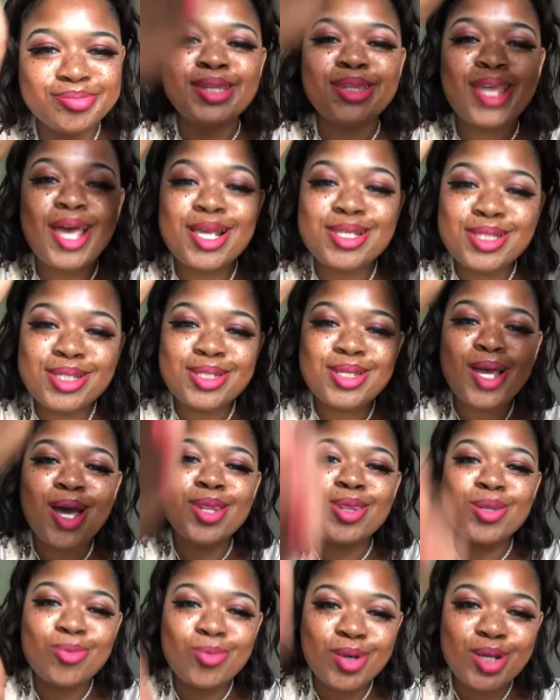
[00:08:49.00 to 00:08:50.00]
That's
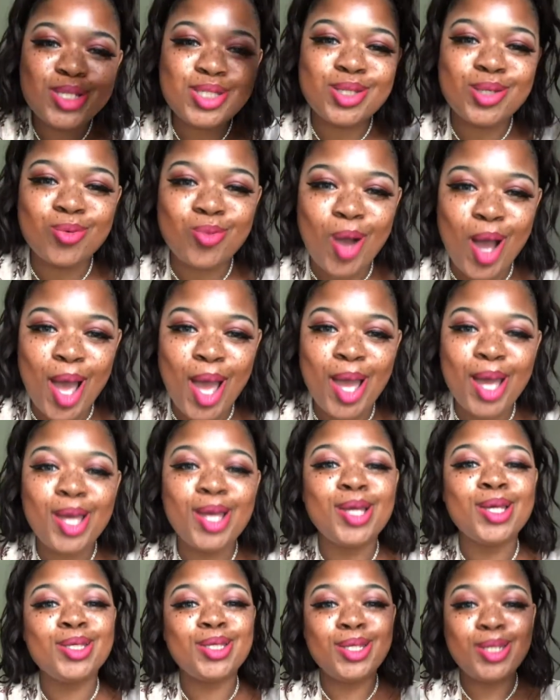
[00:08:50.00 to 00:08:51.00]
another reason why
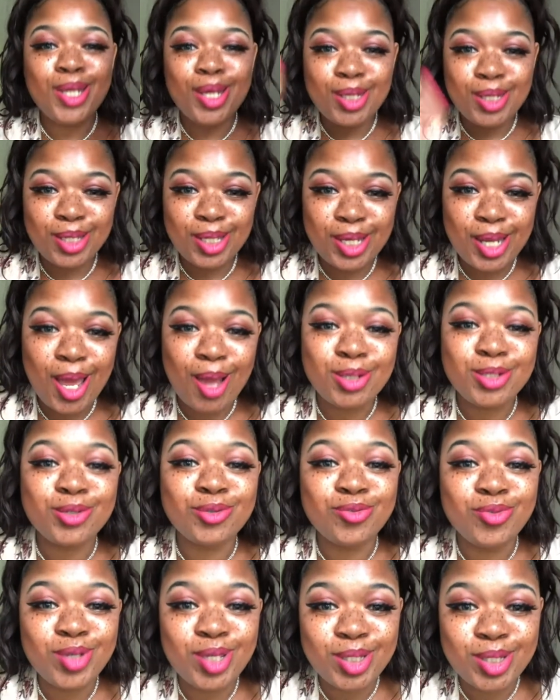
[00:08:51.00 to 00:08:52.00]
you need to get out your
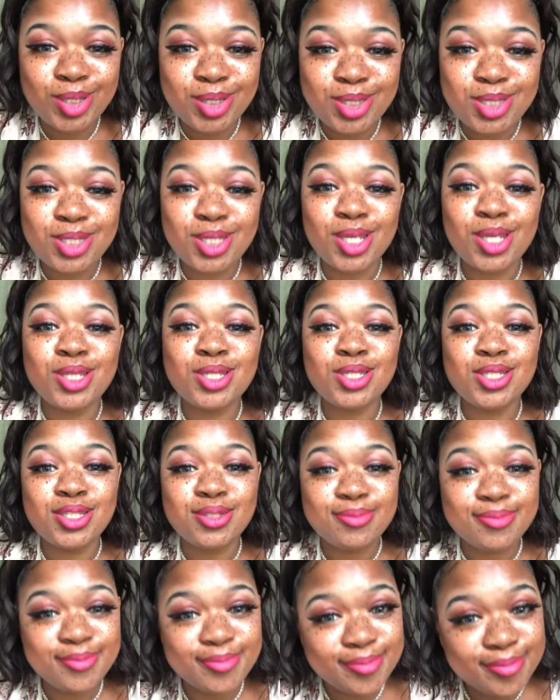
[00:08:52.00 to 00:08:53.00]
feelings, sis.
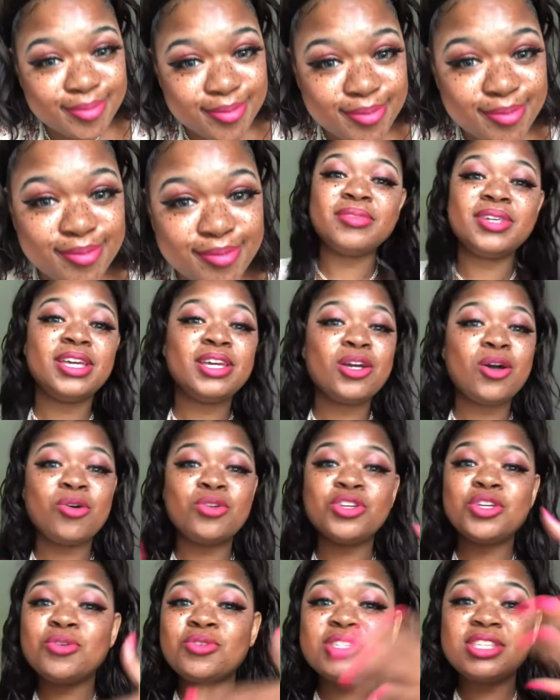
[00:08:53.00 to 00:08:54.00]
He
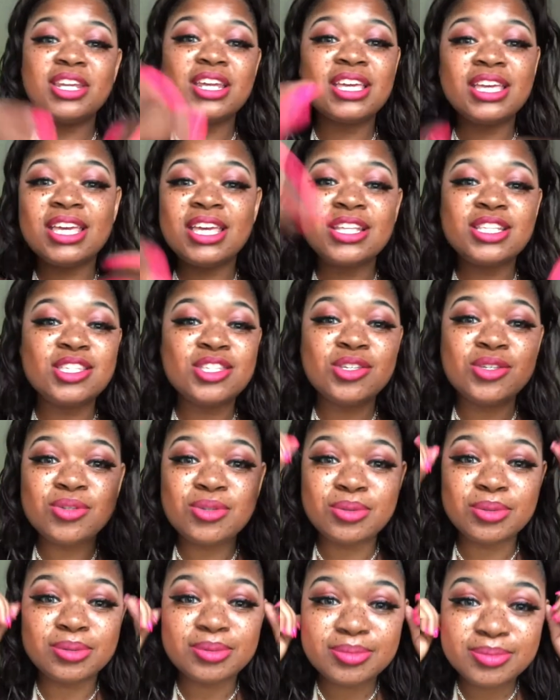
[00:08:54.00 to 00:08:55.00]
gonna use it against
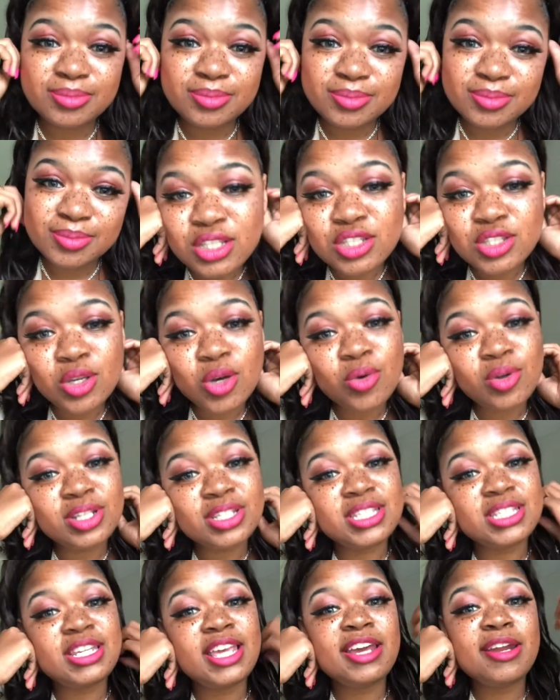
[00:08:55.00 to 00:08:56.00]
you. So
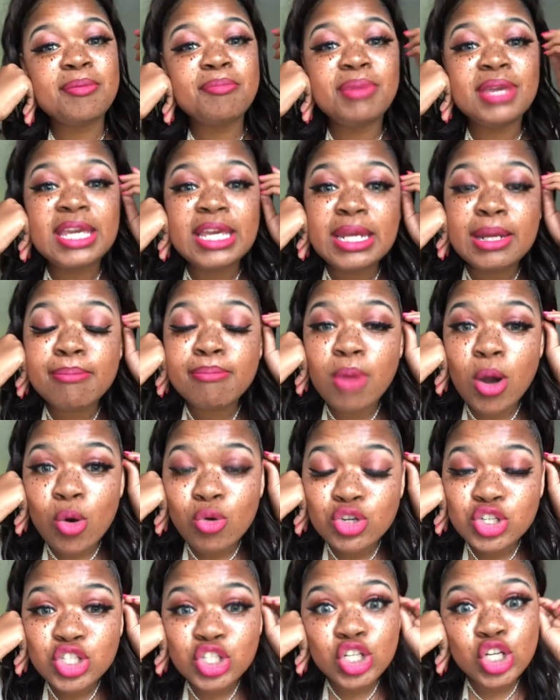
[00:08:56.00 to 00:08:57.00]
instead of being
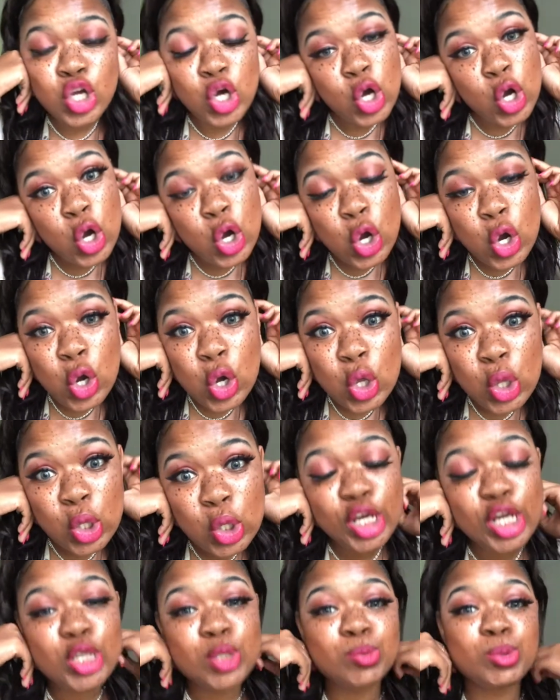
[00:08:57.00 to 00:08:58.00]
emotional,
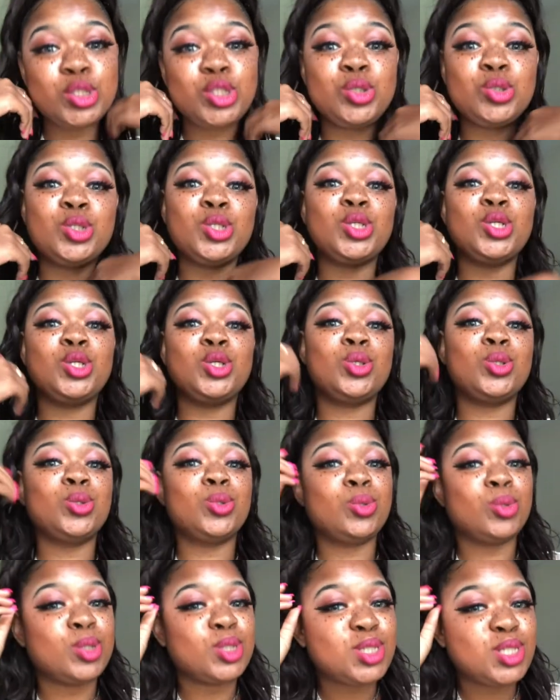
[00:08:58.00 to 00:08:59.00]
here's what you should
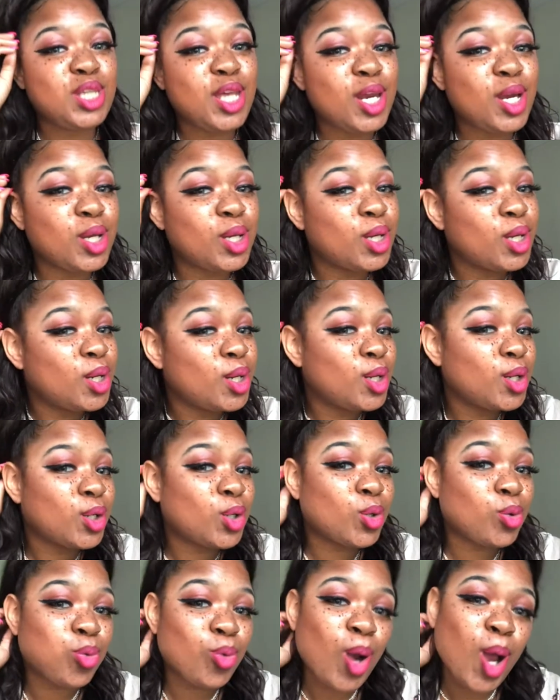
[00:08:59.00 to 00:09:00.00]
do. Instead of
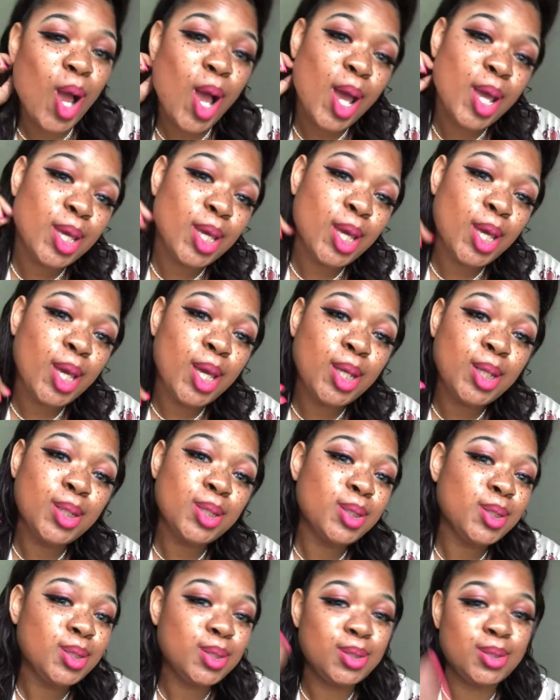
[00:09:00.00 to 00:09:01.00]
crying
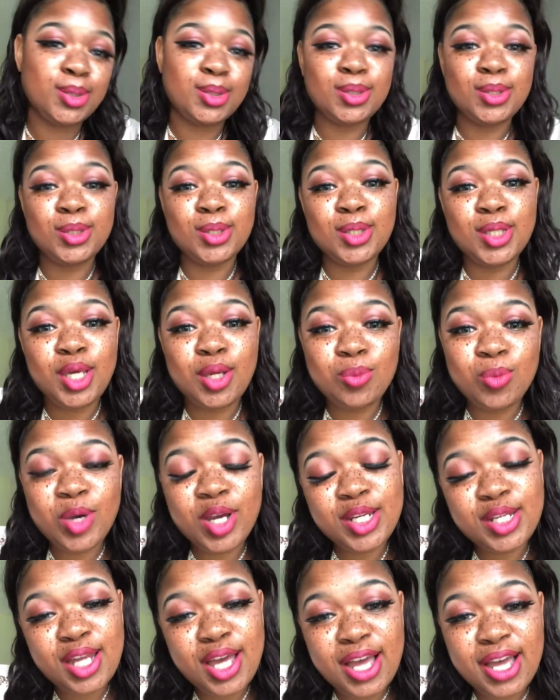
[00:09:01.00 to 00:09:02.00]
and
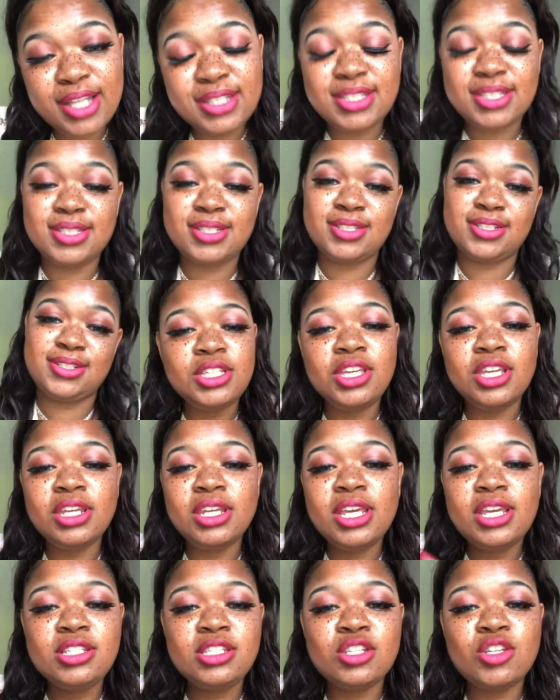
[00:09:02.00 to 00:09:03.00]
whatnot, you
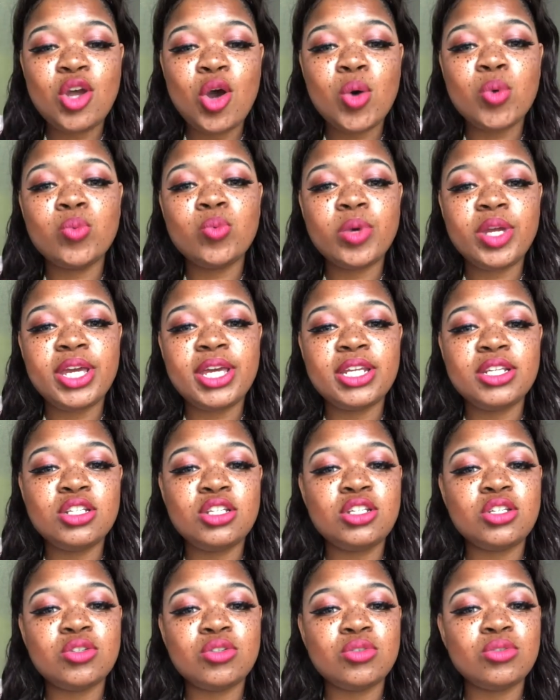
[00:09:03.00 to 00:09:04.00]
need to know when
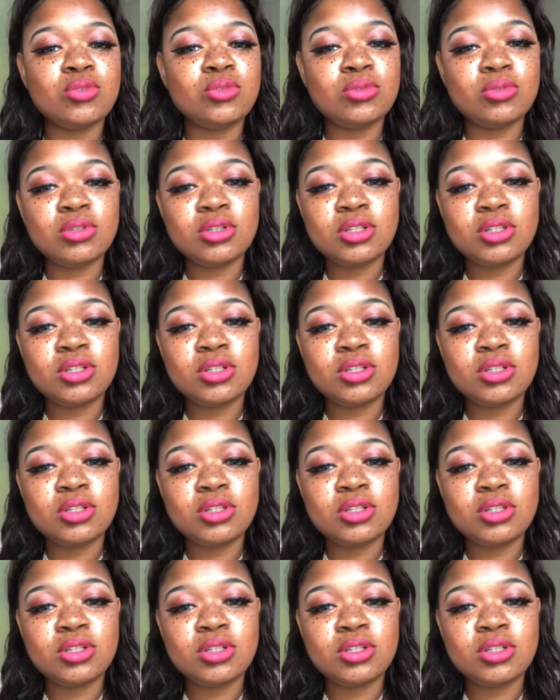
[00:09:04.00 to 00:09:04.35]
to